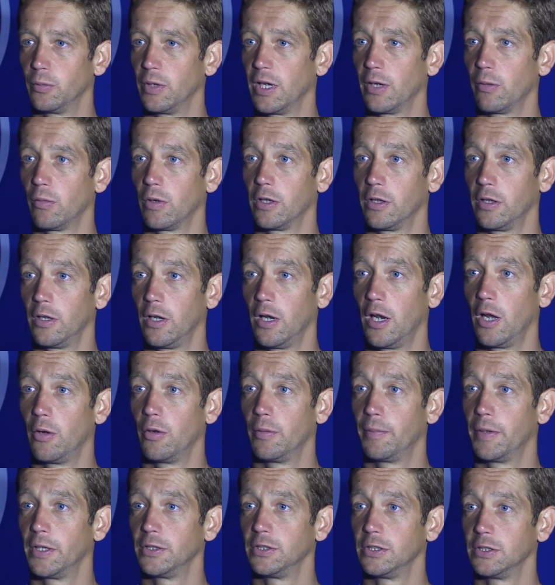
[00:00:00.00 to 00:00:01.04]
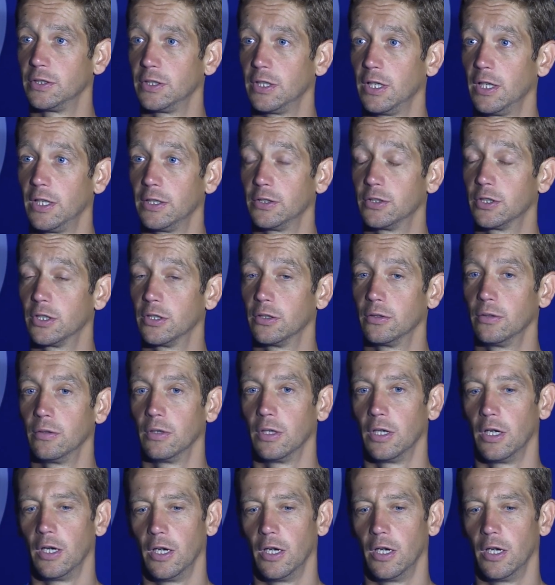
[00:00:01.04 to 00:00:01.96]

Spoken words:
we had one of the lower budgets in League Two.